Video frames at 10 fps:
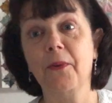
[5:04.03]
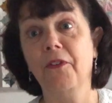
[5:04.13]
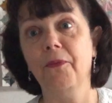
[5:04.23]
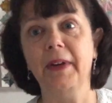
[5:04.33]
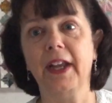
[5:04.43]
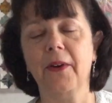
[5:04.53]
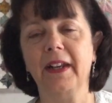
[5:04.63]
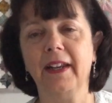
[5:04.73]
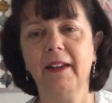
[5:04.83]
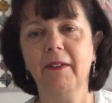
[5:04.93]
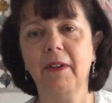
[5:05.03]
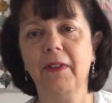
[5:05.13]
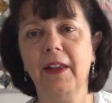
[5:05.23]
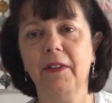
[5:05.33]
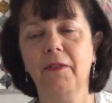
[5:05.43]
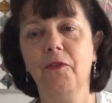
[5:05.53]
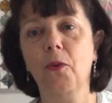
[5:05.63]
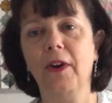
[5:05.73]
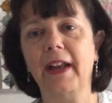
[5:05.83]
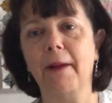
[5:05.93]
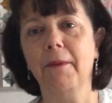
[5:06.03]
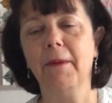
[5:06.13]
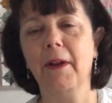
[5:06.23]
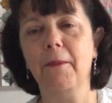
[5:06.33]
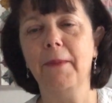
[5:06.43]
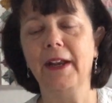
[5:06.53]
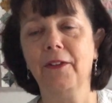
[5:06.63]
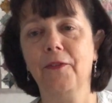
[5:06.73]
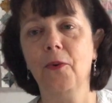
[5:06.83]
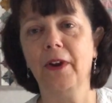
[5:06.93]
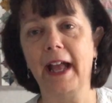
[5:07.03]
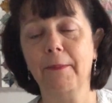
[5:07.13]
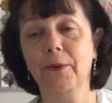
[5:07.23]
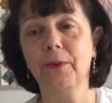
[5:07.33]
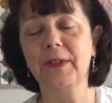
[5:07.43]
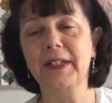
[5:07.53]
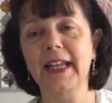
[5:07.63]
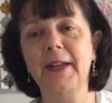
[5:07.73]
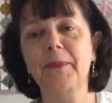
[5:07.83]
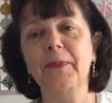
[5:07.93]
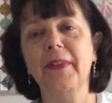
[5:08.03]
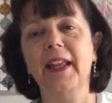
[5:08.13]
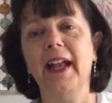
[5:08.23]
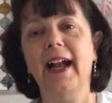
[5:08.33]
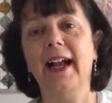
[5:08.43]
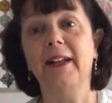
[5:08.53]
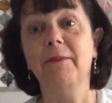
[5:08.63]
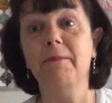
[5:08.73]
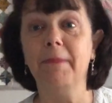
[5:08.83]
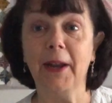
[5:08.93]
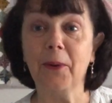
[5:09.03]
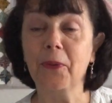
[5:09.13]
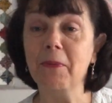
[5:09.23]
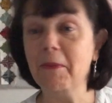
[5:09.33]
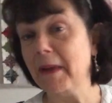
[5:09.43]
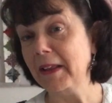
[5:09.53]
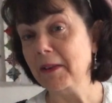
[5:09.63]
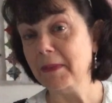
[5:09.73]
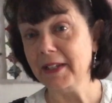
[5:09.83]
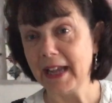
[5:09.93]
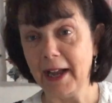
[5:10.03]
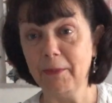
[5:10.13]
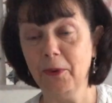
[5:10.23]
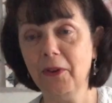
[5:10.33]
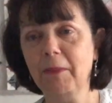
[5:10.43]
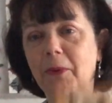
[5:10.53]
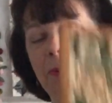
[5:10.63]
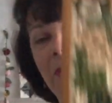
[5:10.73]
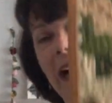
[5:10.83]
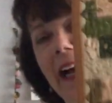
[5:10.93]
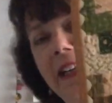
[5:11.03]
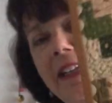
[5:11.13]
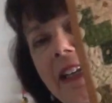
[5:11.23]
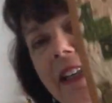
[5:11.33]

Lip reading: often we go and we go and pick the fallen apples. and peel them and make them into apple crumble. And